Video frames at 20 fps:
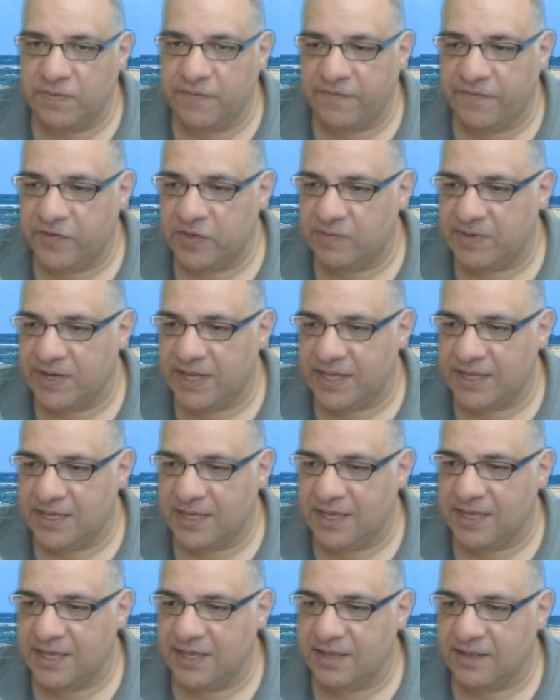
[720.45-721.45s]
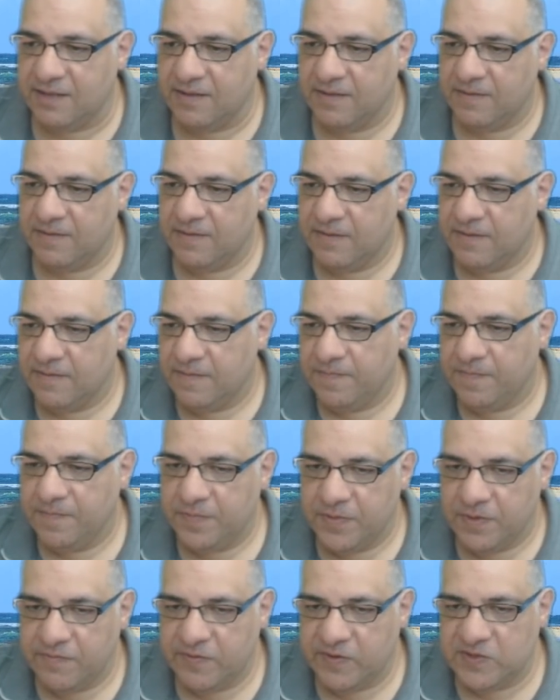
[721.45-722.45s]
for the black king.
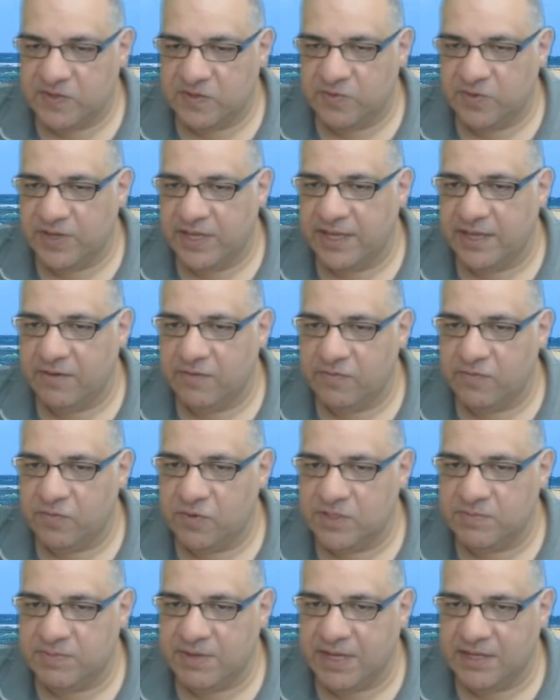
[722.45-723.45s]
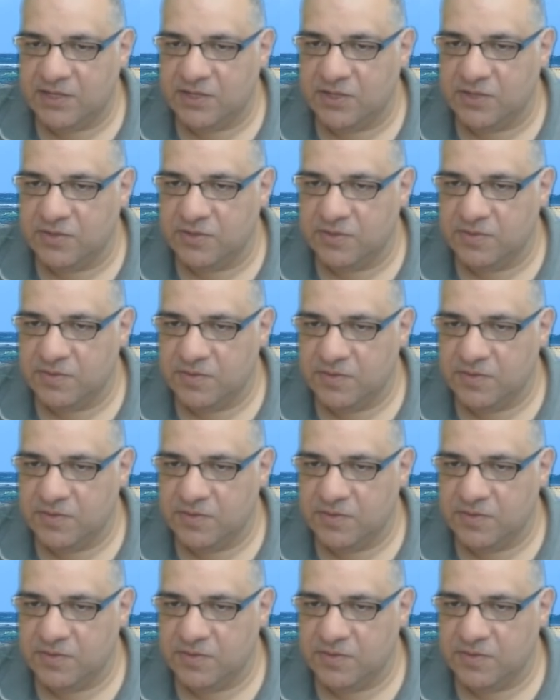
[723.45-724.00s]
For example, here, what does black do?